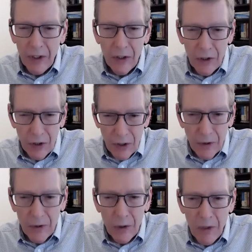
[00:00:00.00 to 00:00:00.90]

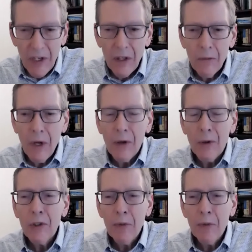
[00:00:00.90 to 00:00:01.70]
concerns me the most,